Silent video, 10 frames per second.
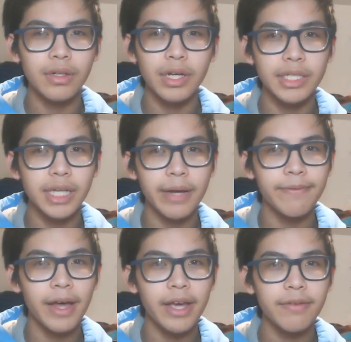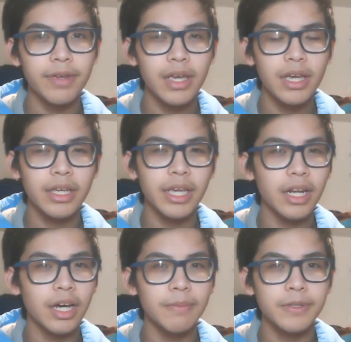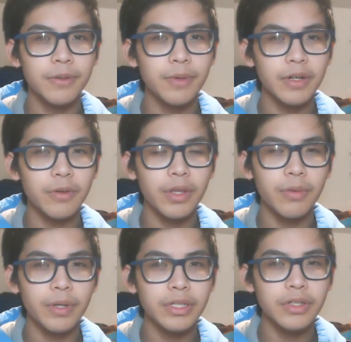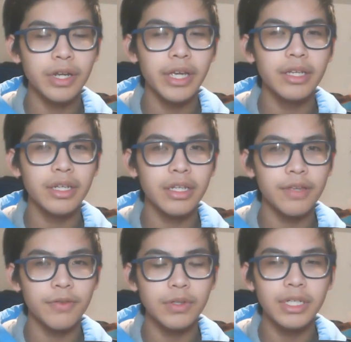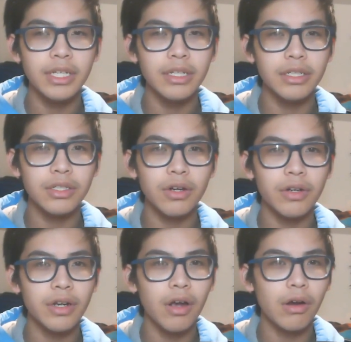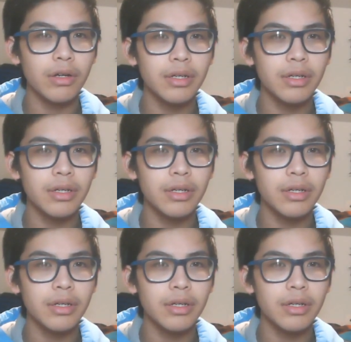Look at top 5, get up to 1 grade 3 into your hand, and if you did, discard a card.